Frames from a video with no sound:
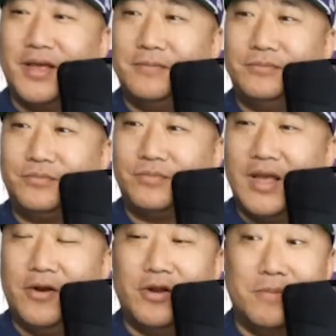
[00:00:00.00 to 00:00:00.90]
like that.
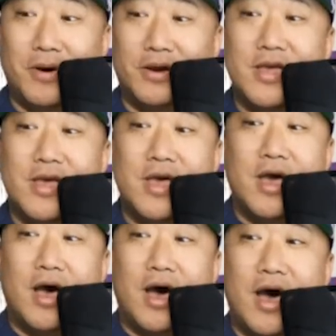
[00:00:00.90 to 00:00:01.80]
I don't know. But
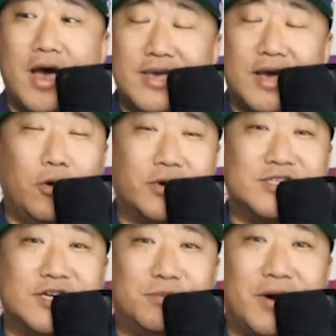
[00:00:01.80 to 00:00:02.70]
uh, yeah, lower
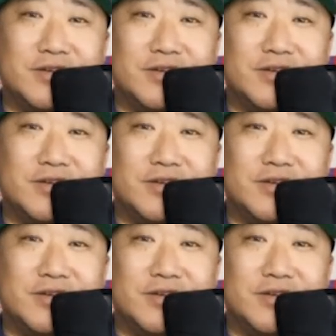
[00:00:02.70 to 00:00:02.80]
concession